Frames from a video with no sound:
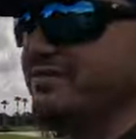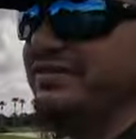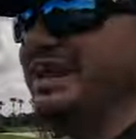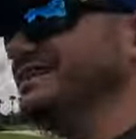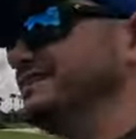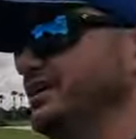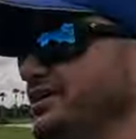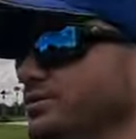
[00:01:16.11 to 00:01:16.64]
if
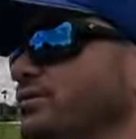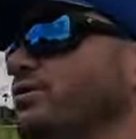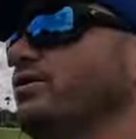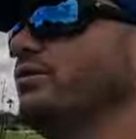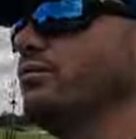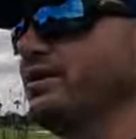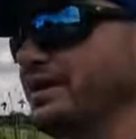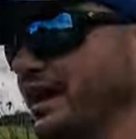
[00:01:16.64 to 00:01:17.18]
let's say you
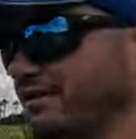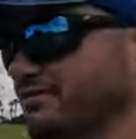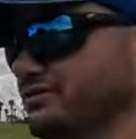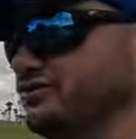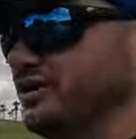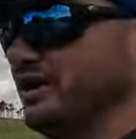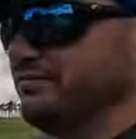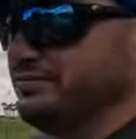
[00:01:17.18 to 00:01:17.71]
want to have a
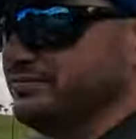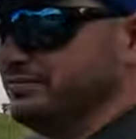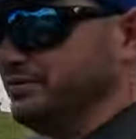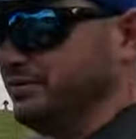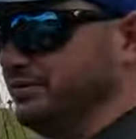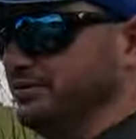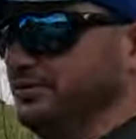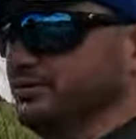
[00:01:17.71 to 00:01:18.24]
drive on,
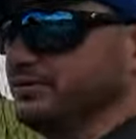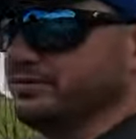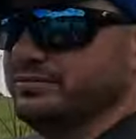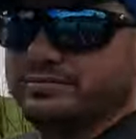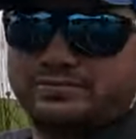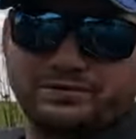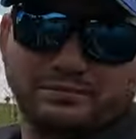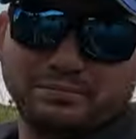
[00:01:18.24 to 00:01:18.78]
on your
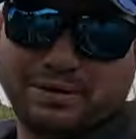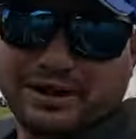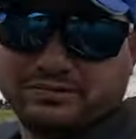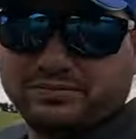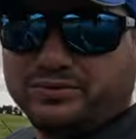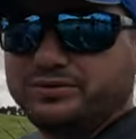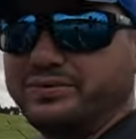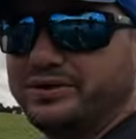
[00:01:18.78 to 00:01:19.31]

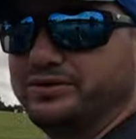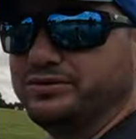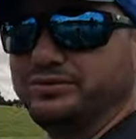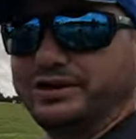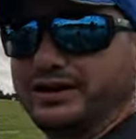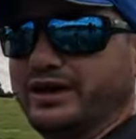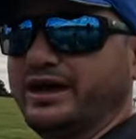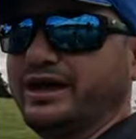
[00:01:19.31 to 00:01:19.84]
paddleboard, but you
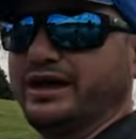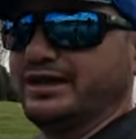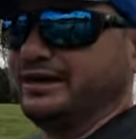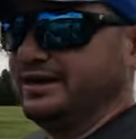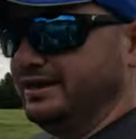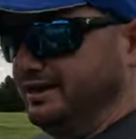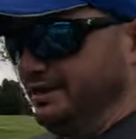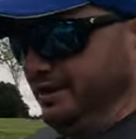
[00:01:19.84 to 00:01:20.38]
don't want a kayak.
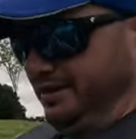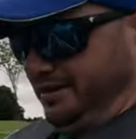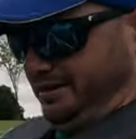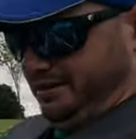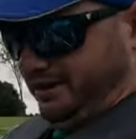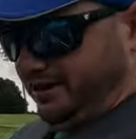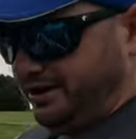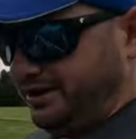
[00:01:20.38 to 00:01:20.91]

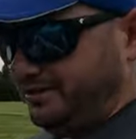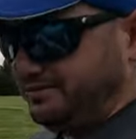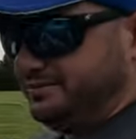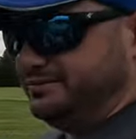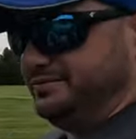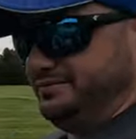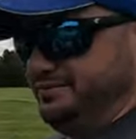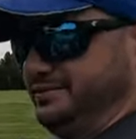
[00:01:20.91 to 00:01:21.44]
There you go.
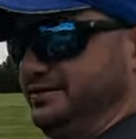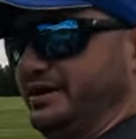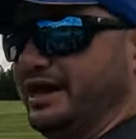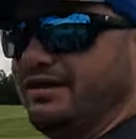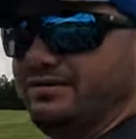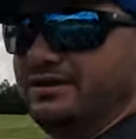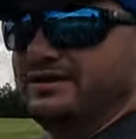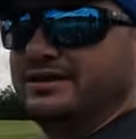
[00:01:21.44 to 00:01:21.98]
There you
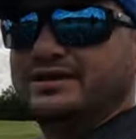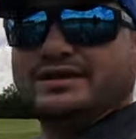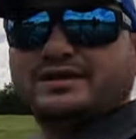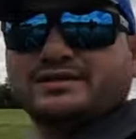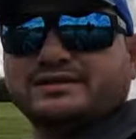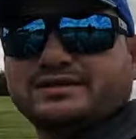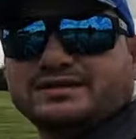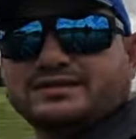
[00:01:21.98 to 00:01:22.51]
have it.
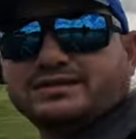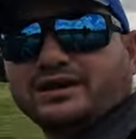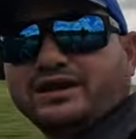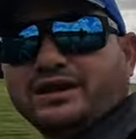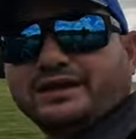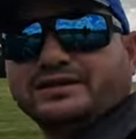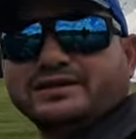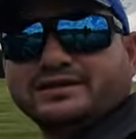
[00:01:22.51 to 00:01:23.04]
It's a
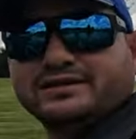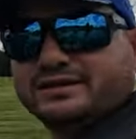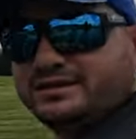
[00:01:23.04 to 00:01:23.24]
solid,